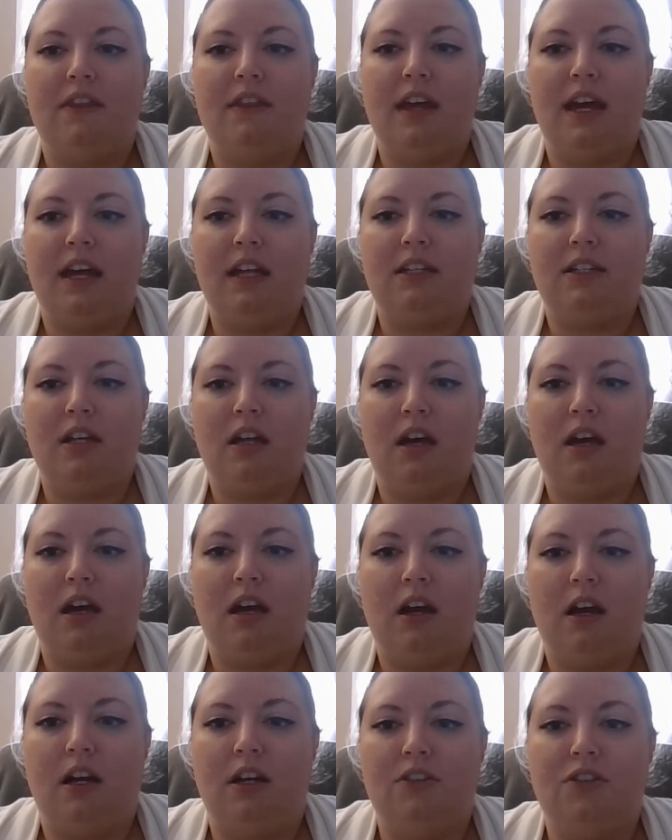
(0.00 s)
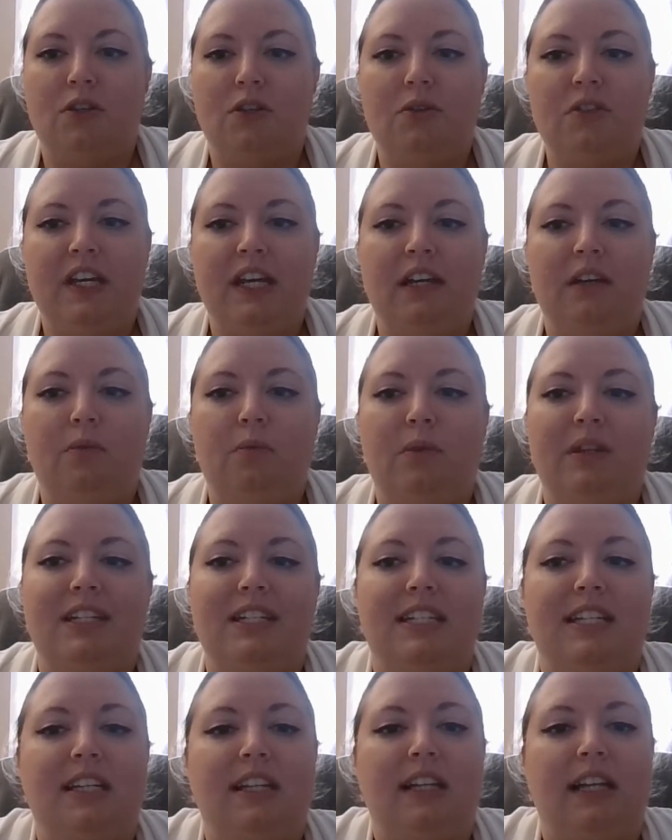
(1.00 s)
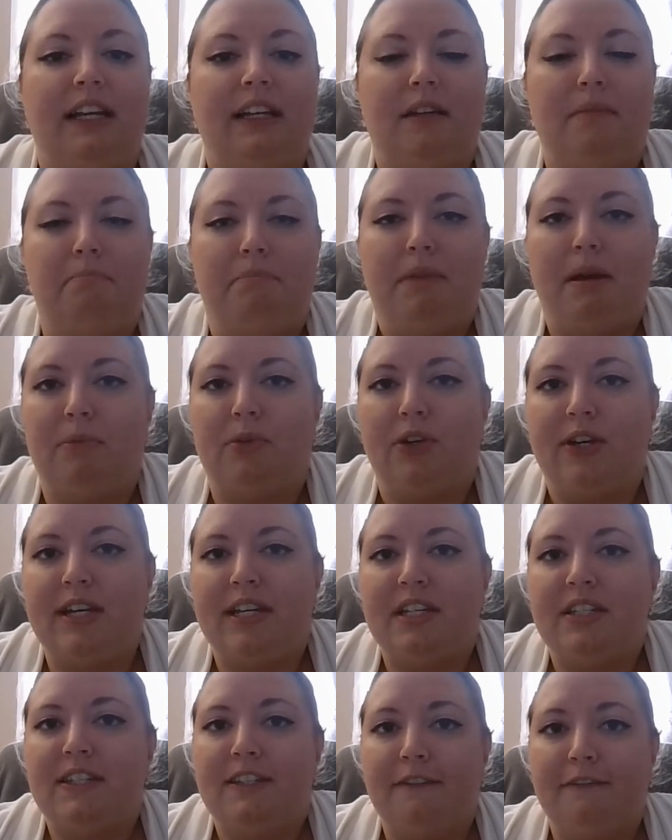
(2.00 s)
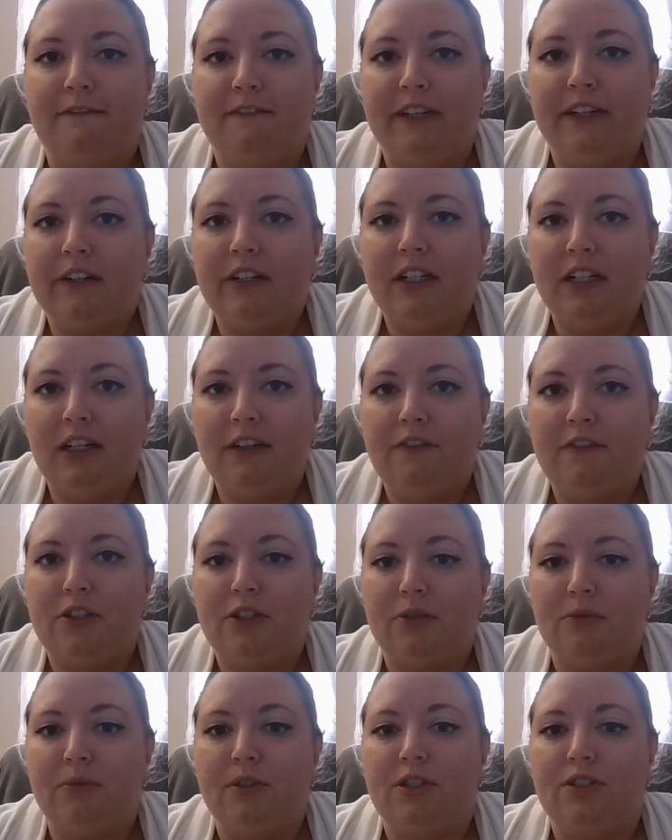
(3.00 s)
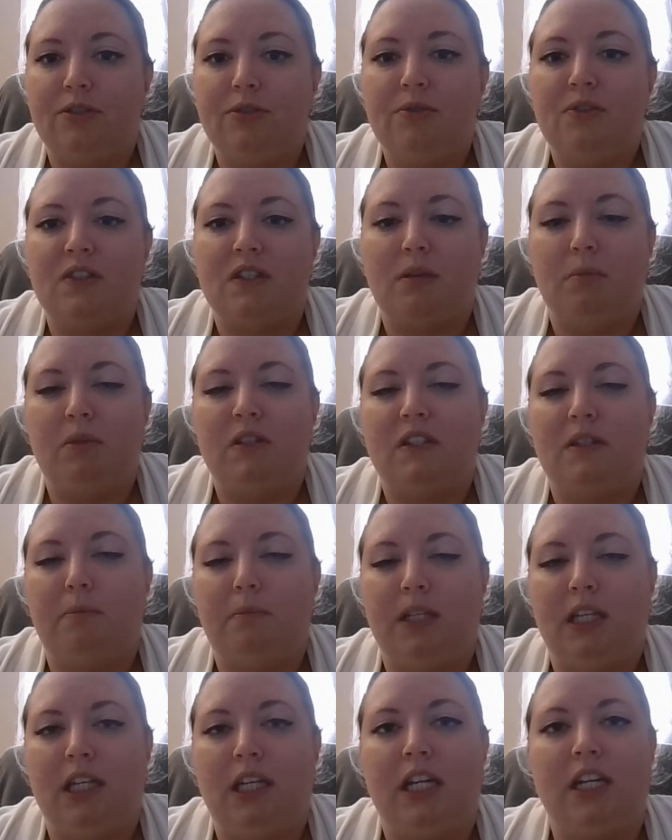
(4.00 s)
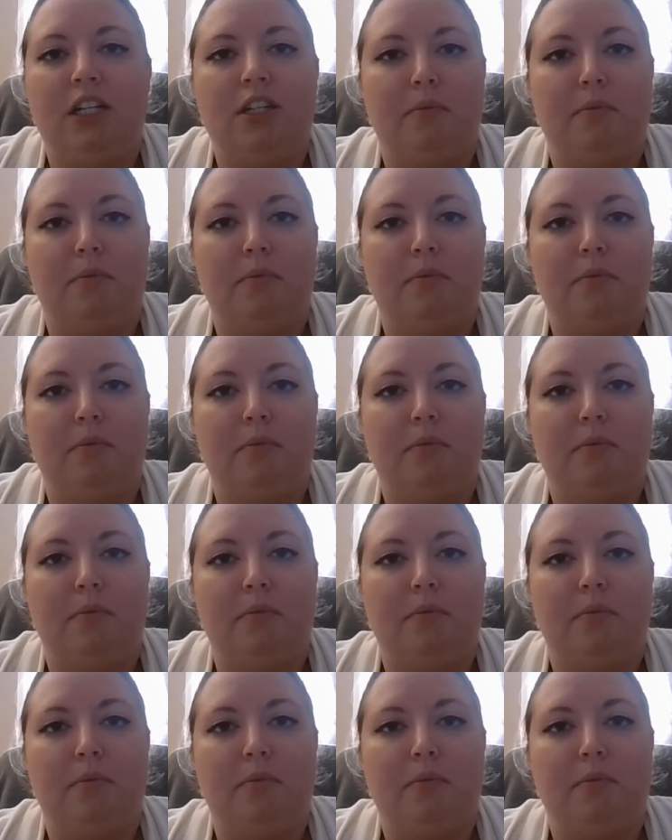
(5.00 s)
that are associated with a decline in memory severe enough to reduce someone's ability